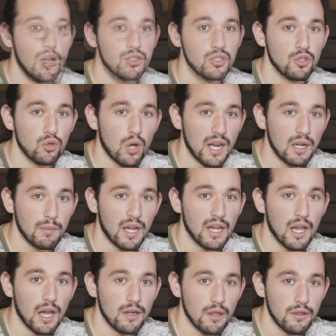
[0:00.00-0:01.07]
So try to
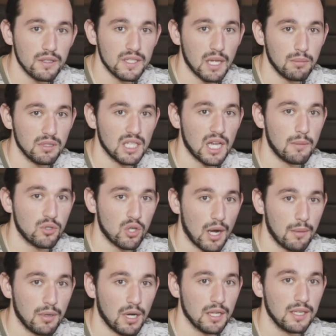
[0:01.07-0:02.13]
buy another tabletop
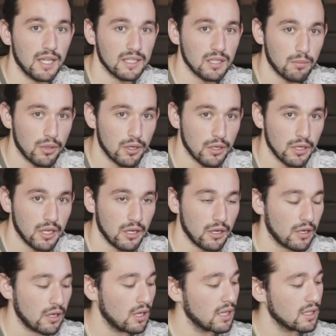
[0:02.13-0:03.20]
tripod like the Per
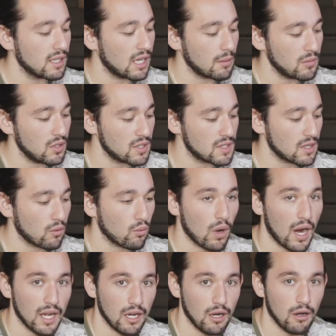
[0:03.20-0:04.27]
Gear that I'm using
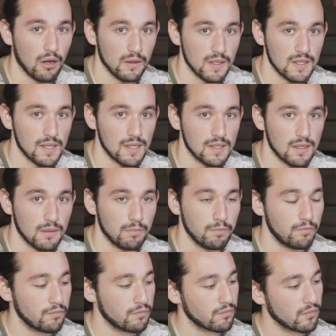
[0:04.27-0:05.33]
right here on this system.
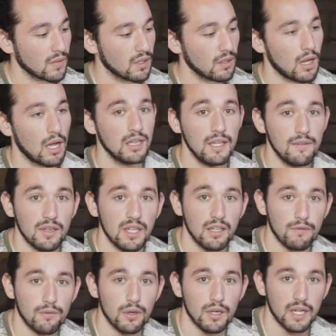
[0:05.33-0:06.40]
I'll leave a
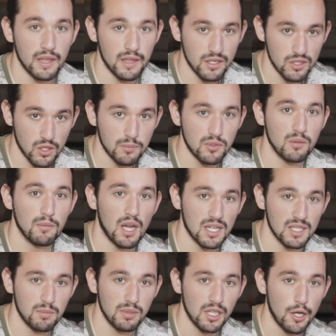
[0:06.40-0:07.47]
link for it in the description
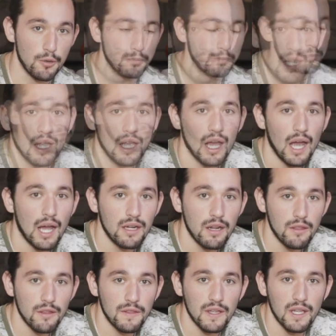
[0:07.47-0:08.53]
box below.
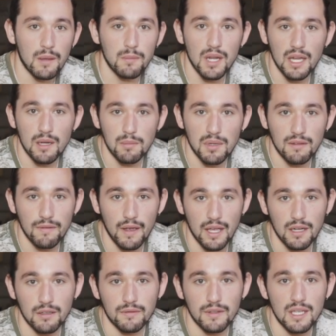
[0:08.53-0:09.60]
Another thing I'm not a big
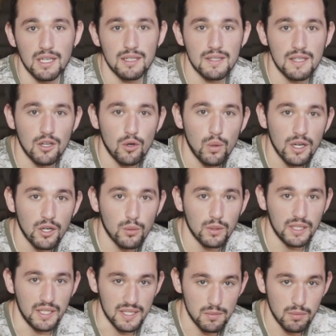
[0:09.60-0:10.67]
fan of is the quick
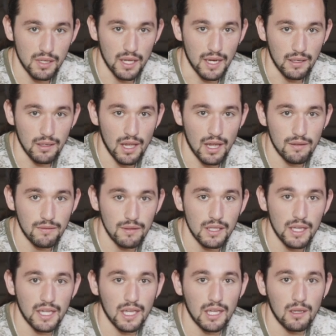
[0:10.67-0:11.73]
release plate. I
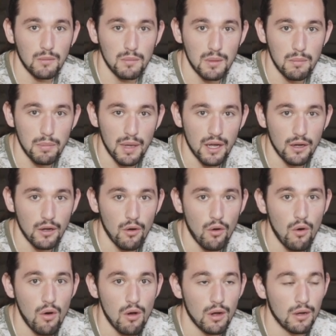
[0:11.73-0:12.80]
feel like it can be better
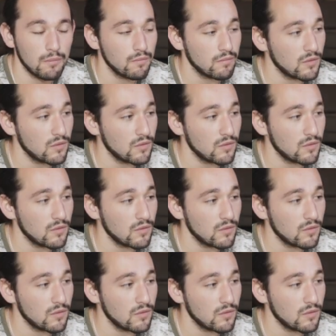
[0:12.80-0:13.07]
or